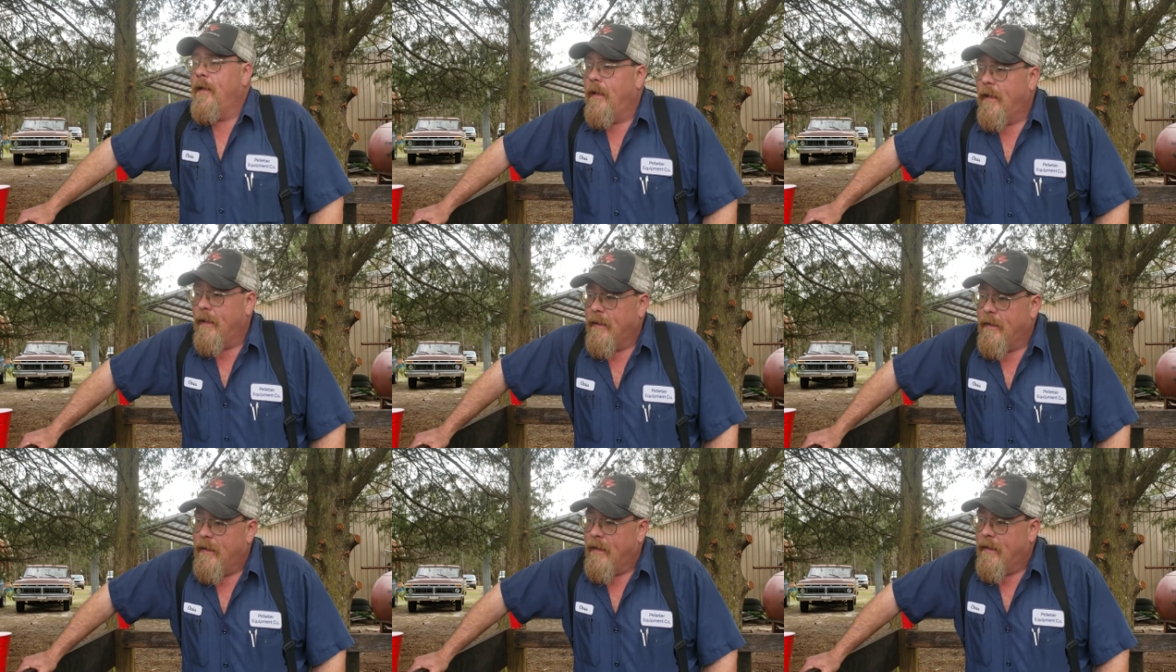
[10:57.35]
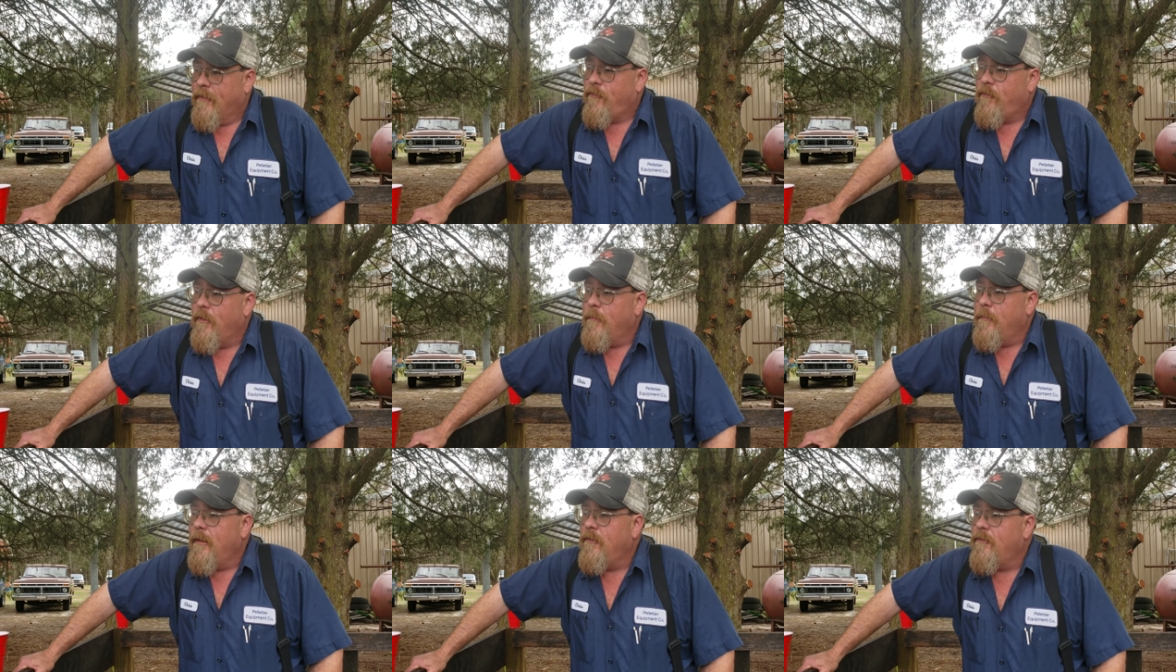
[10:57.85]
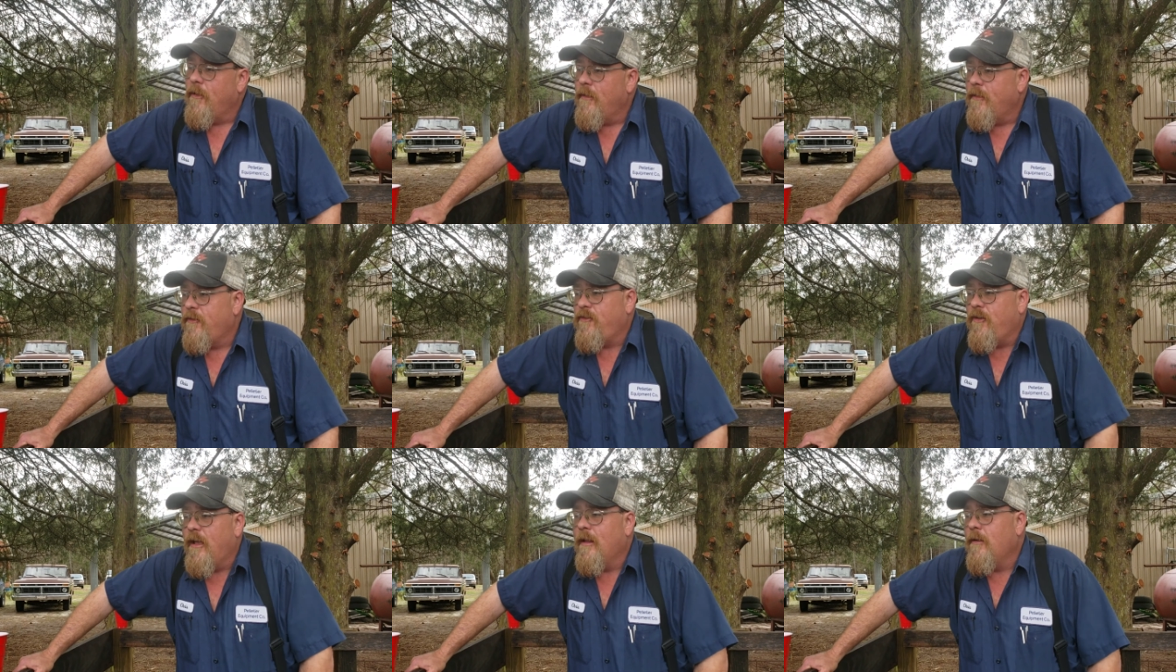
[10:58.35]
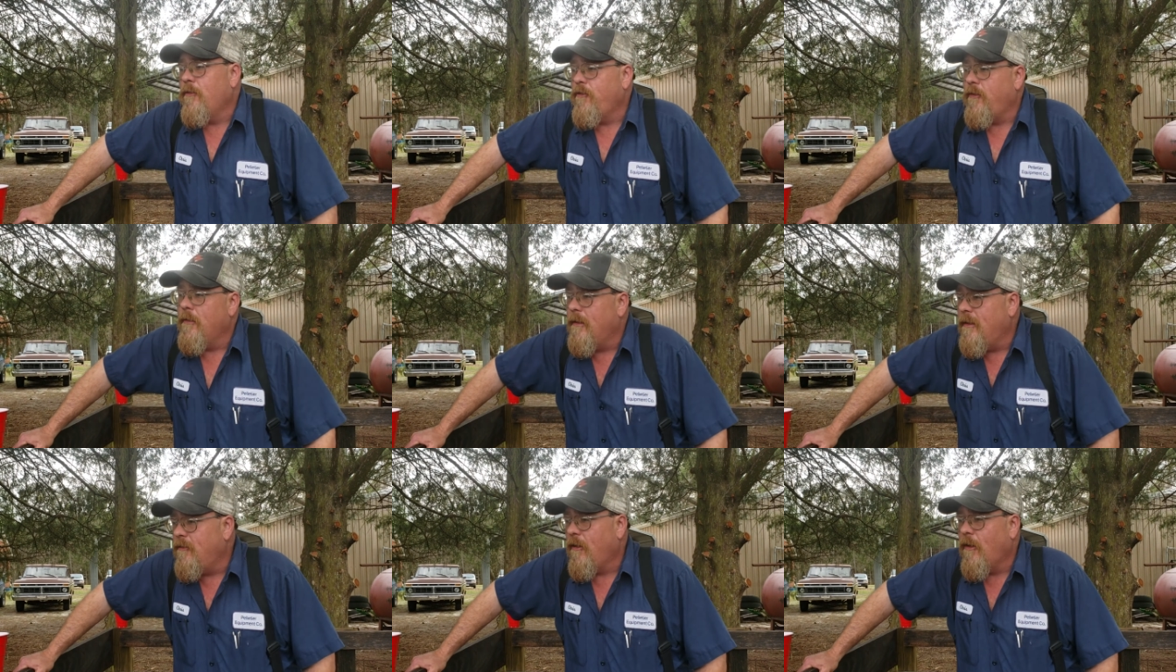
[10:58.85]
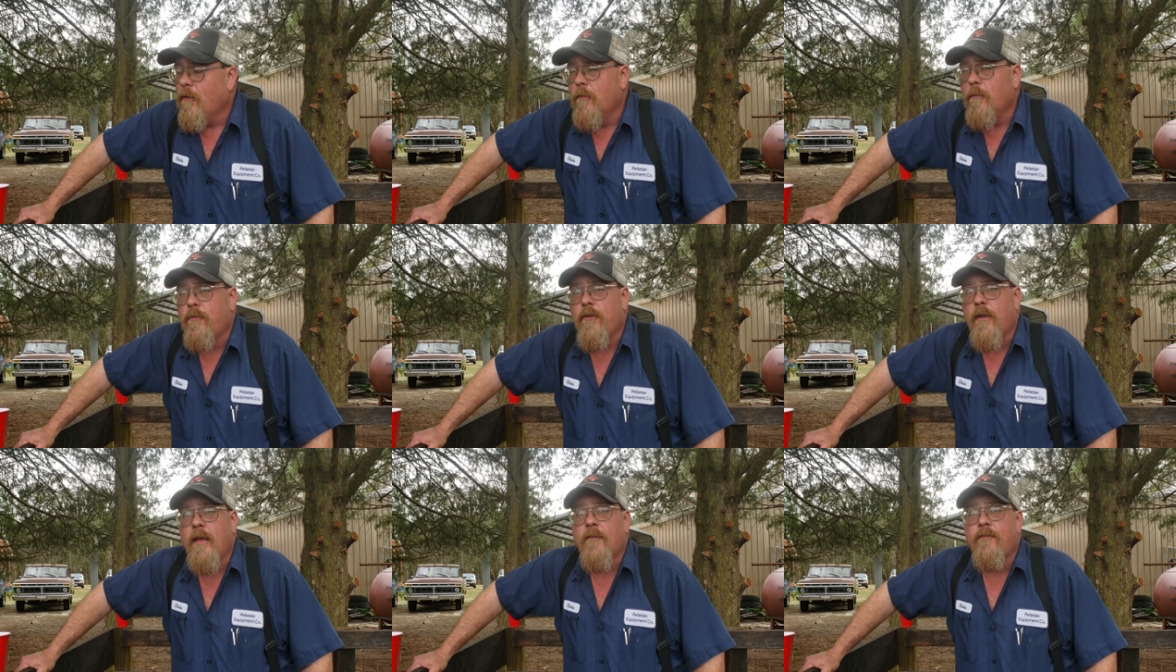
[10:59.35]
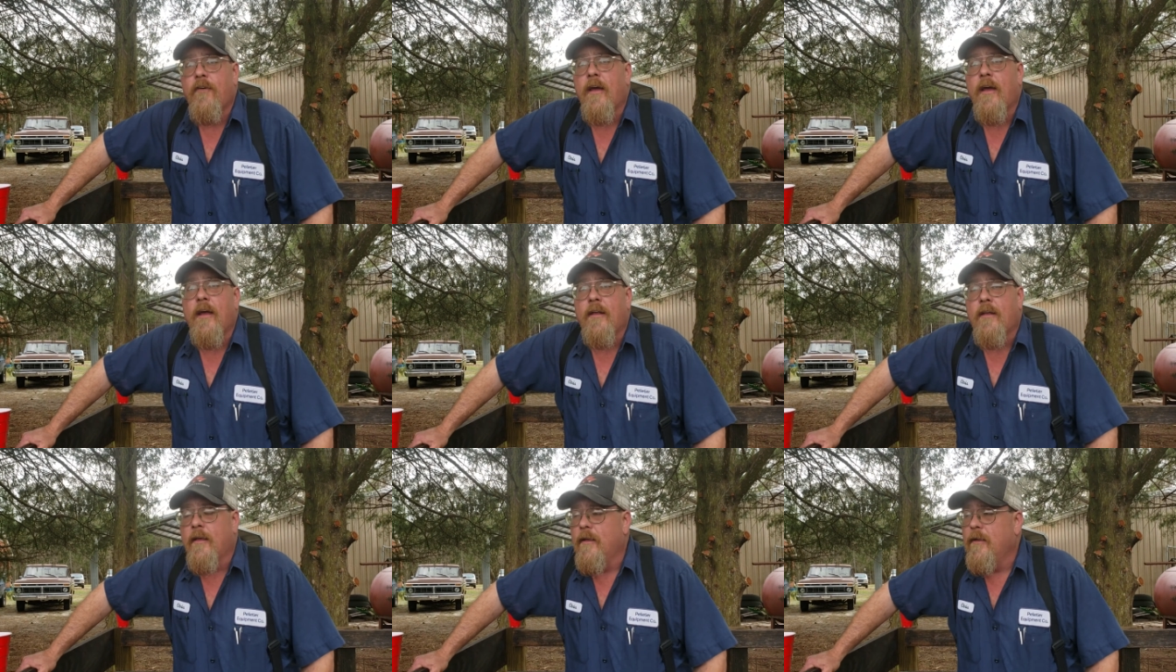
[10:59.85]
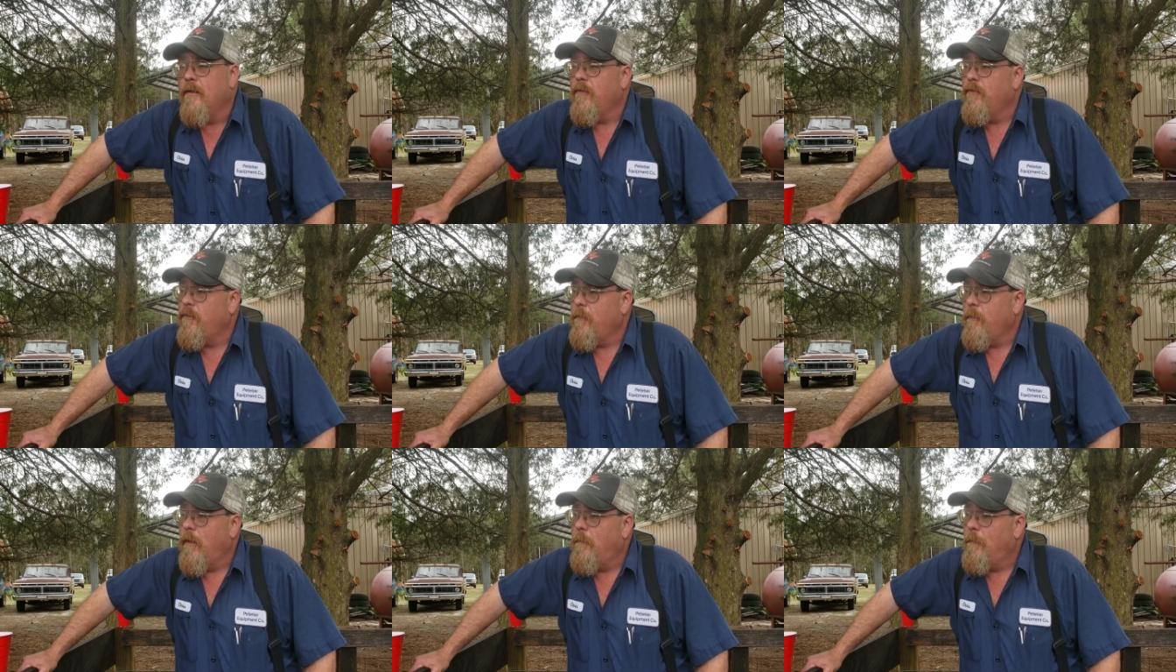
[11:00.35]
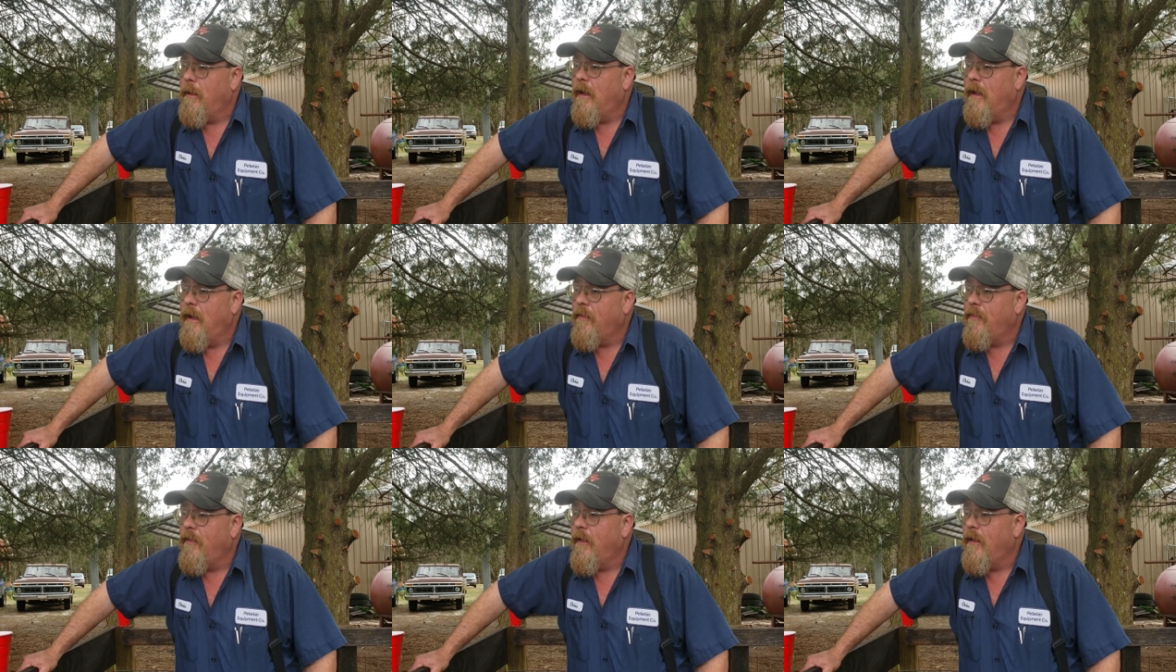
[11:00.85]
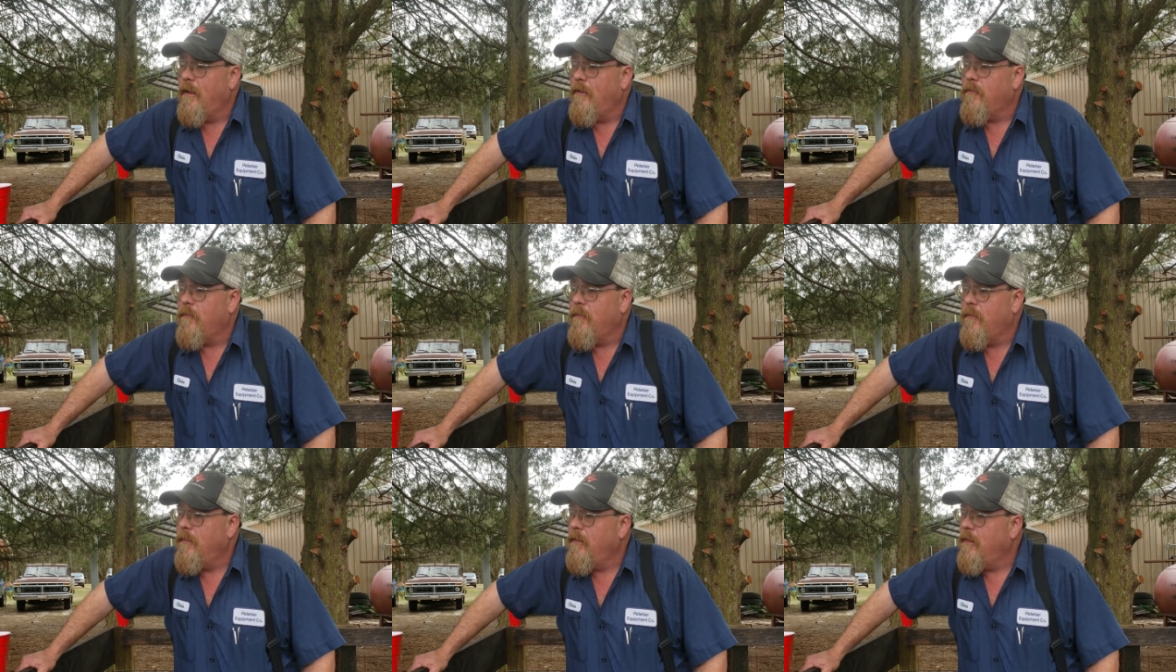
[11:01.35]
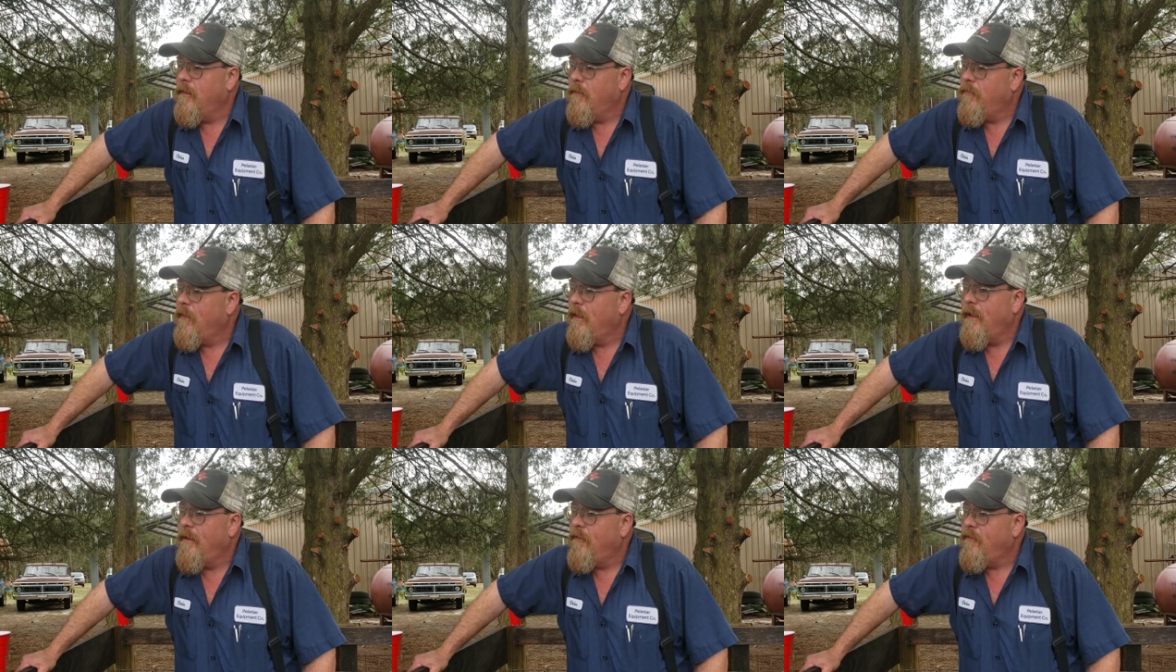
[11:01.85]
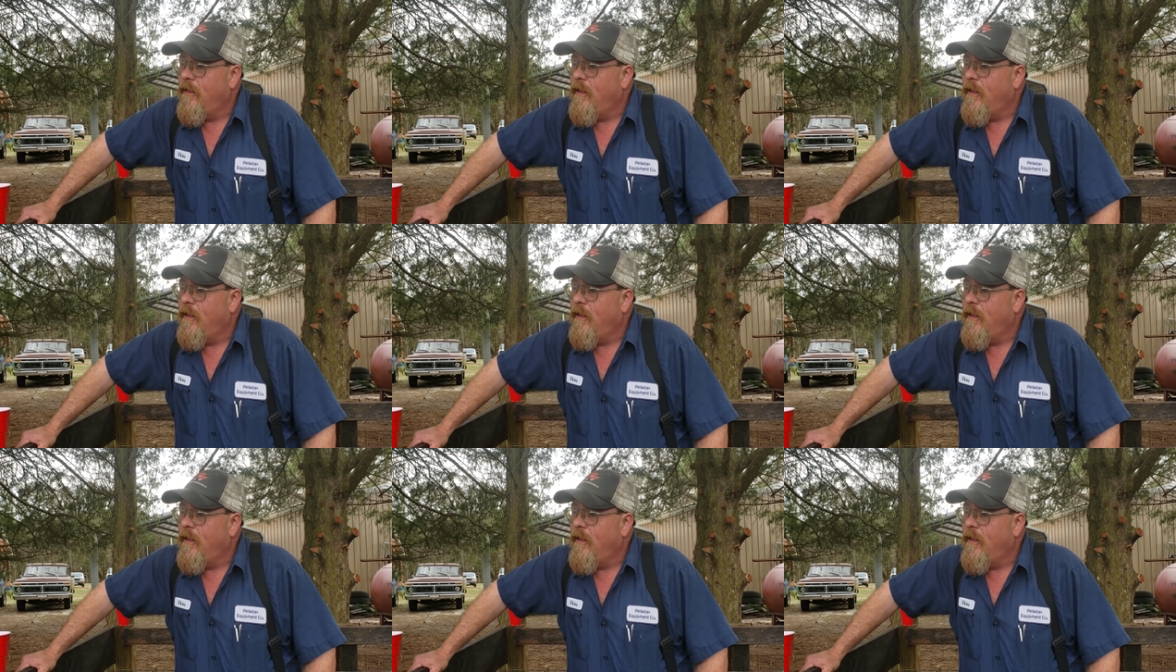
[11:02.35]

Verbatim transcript: And, and some of these other channels sell these homestead fairy tales about how things, the things